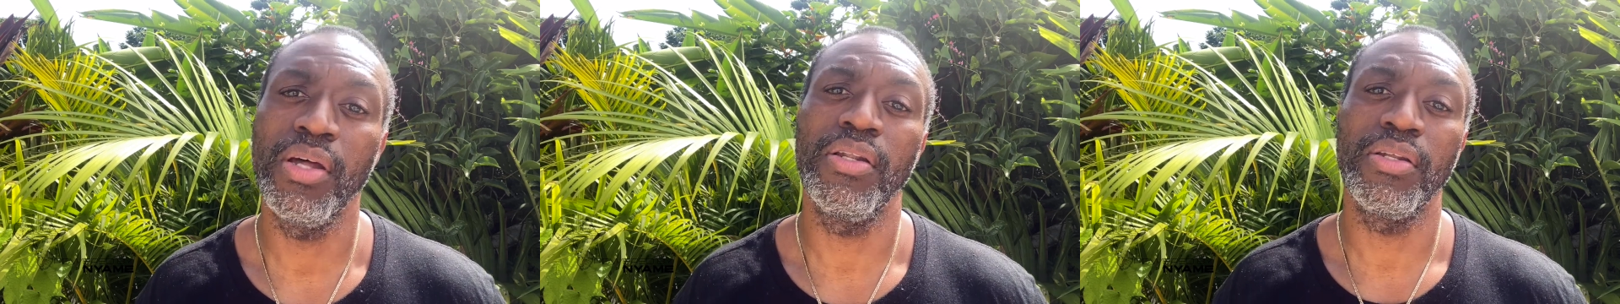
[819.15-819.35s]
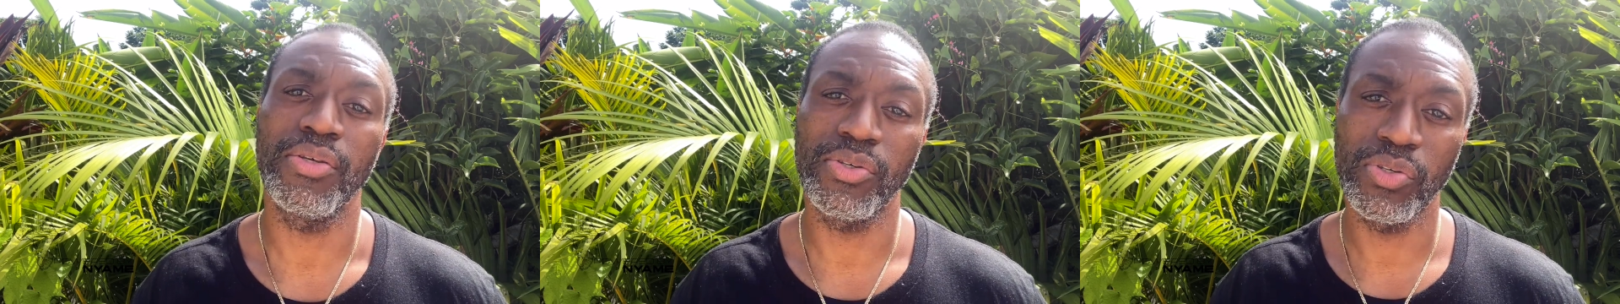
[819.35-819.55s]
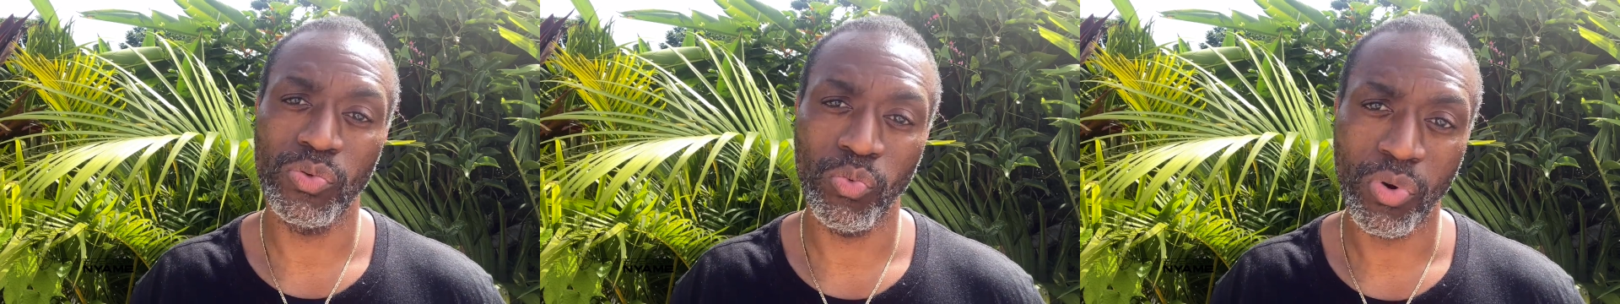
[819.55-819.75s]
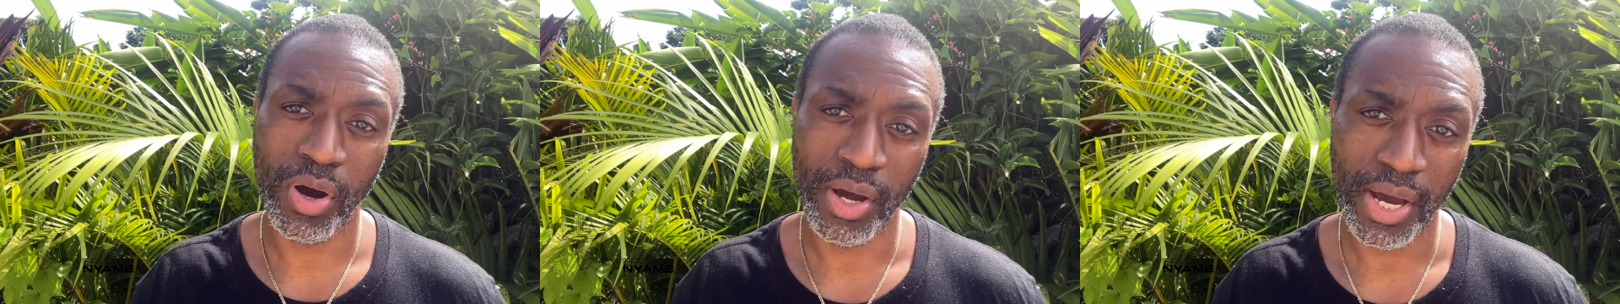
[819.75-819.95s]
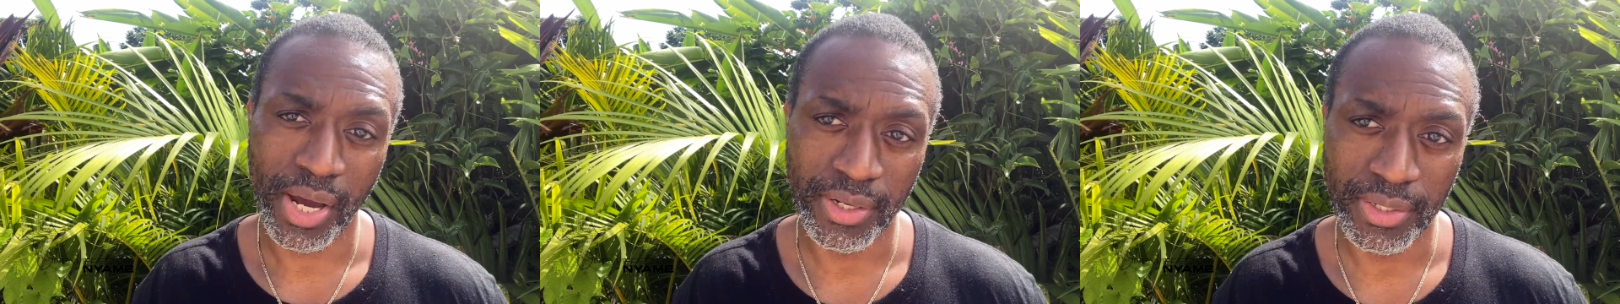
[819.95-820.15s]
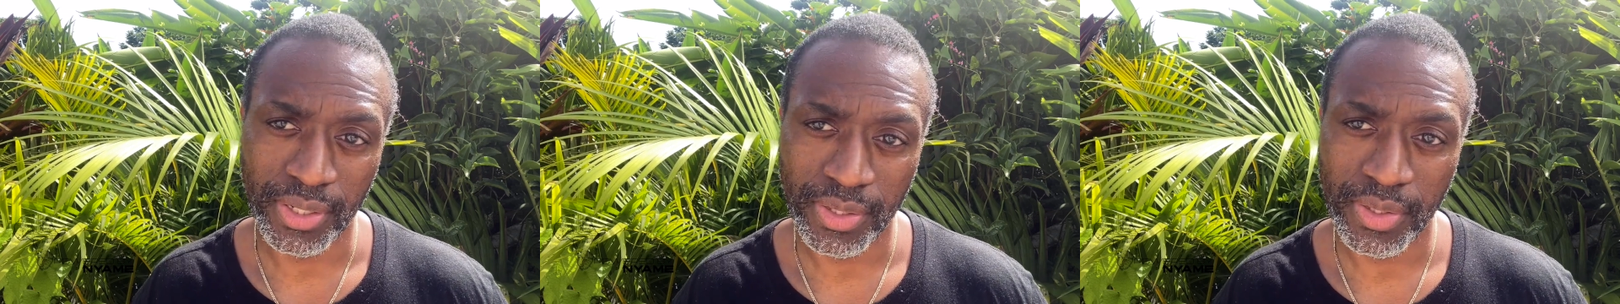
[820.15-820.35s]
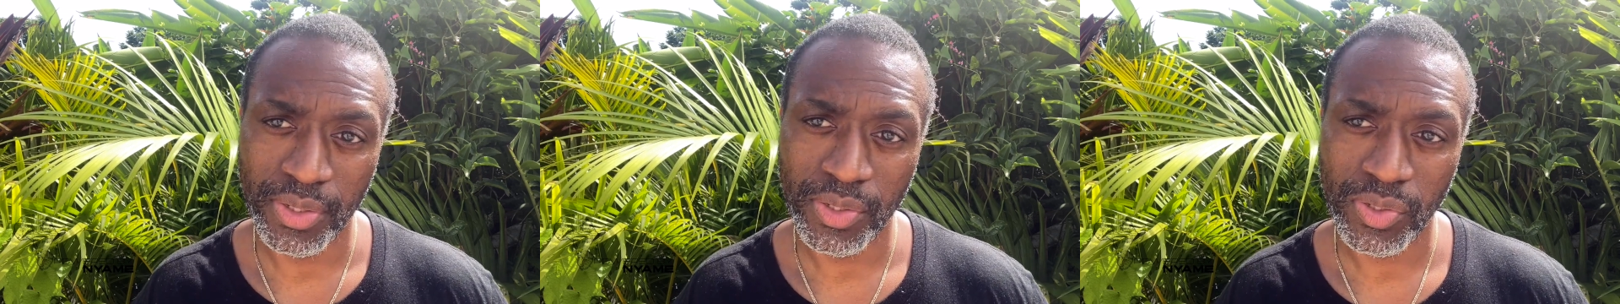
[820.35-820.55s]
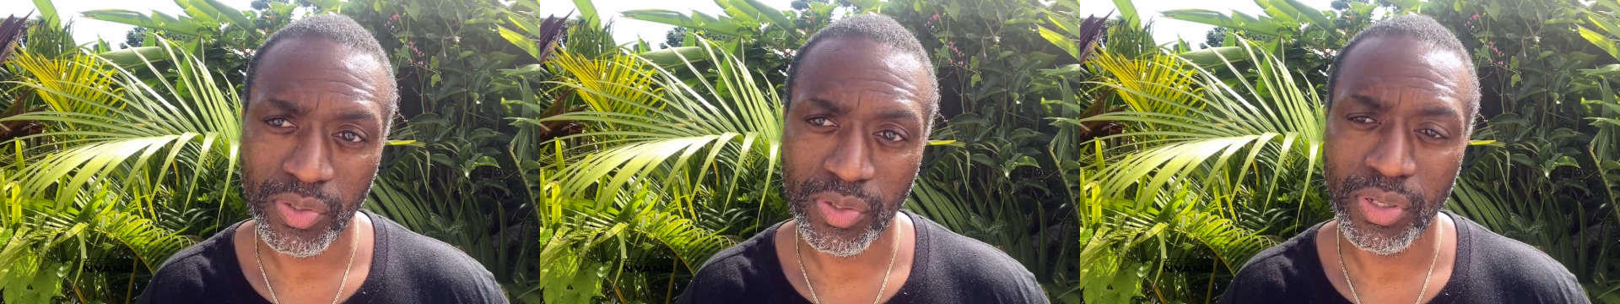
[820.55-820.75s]
This is why I did
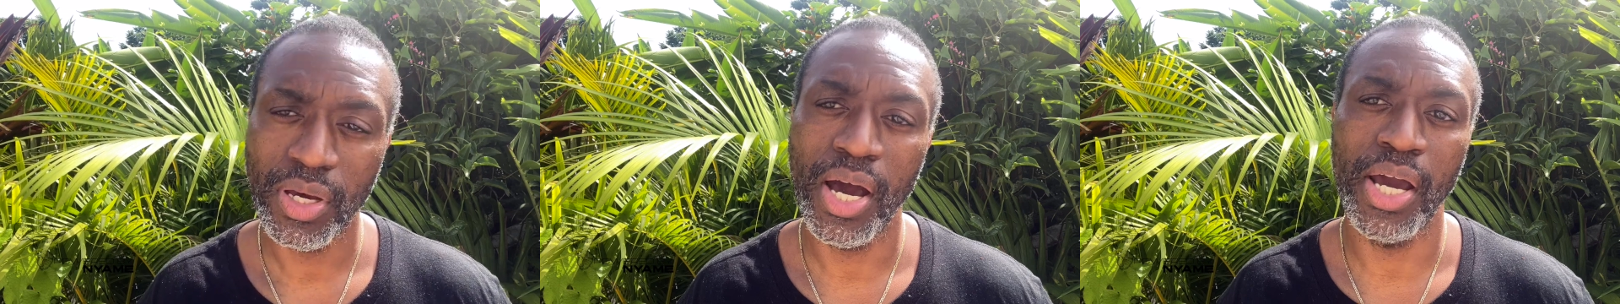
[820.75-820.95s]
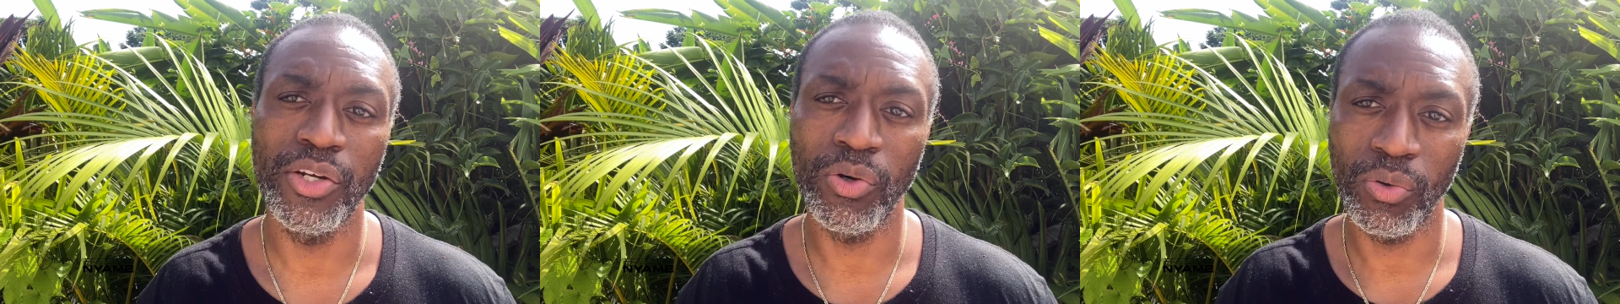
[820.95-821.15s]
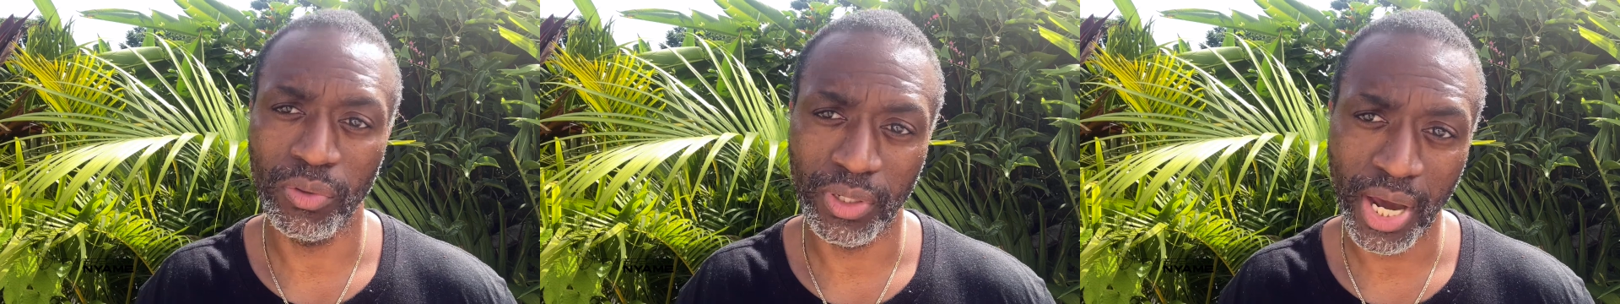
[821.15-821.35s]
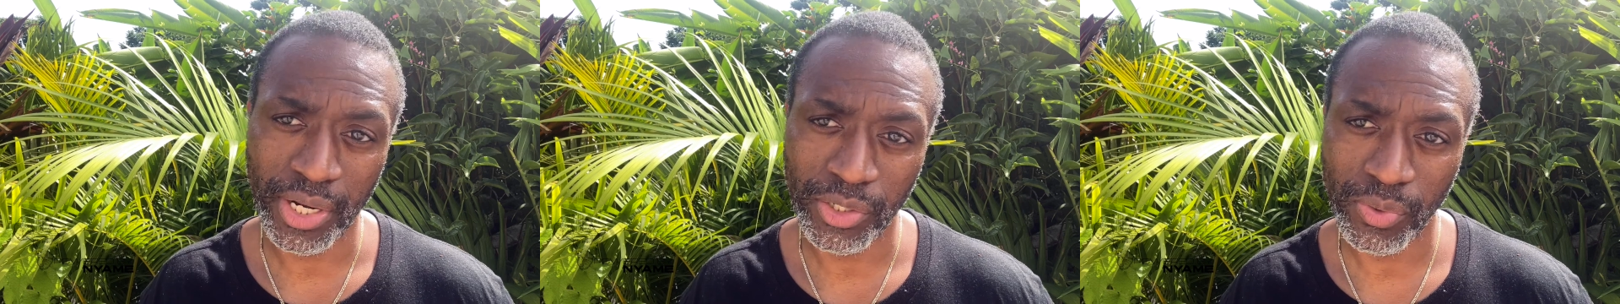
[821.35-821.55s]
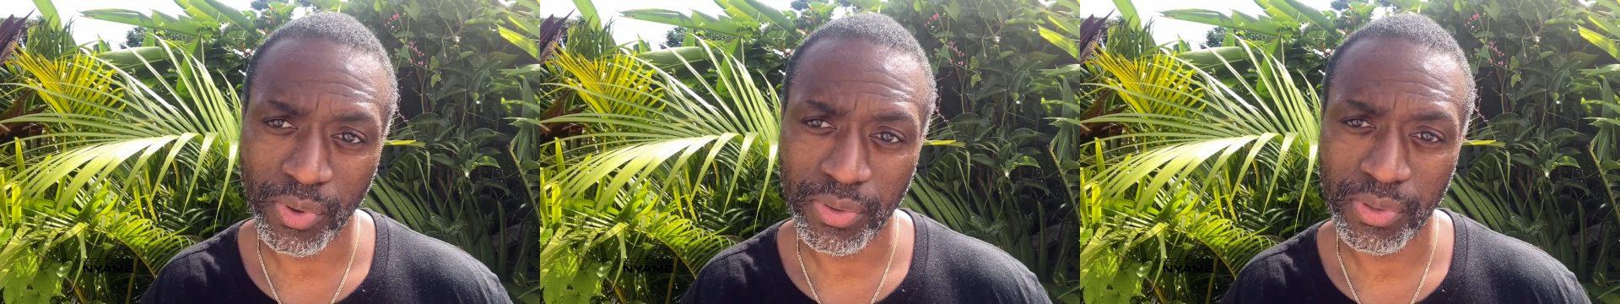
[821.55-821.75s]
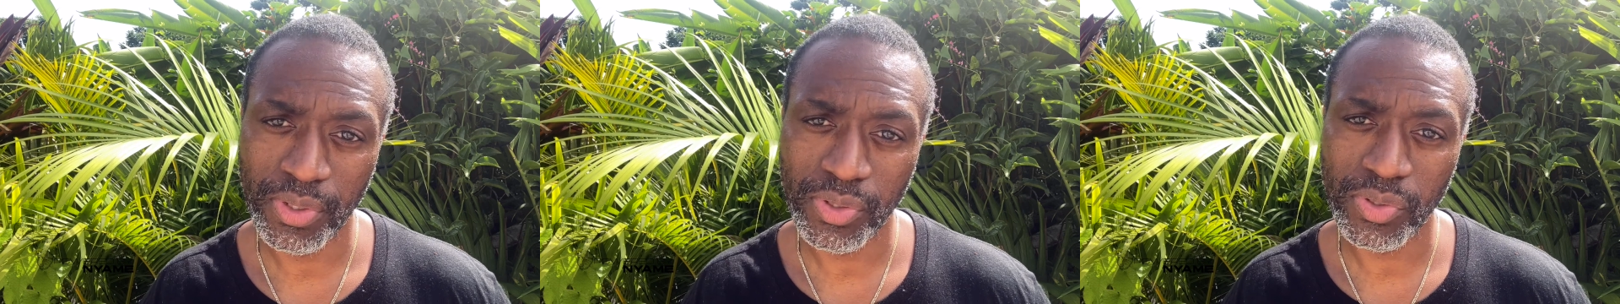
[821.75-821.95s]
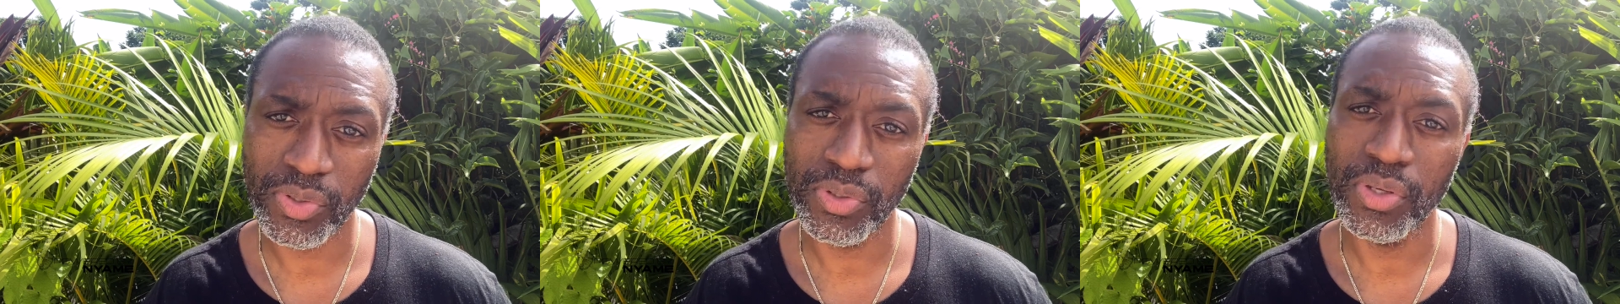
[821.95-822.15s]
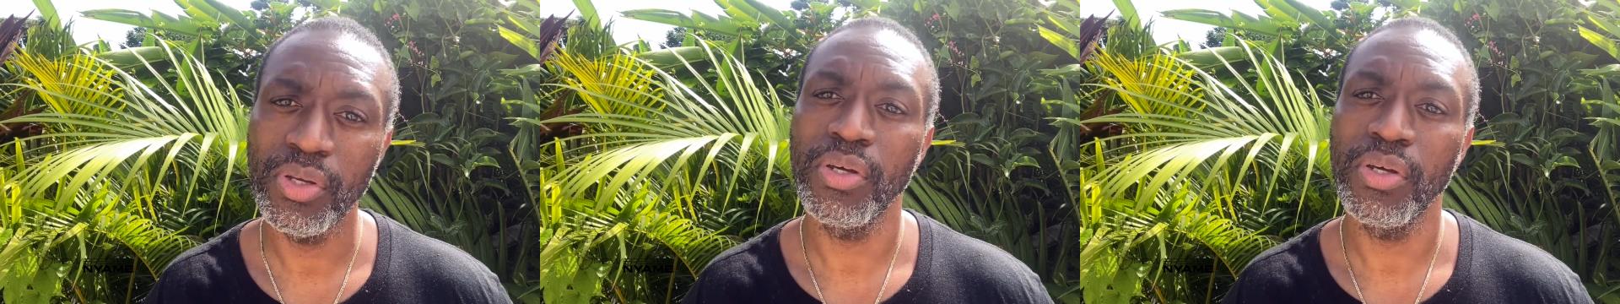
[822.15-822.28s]
this. I don't like doing this,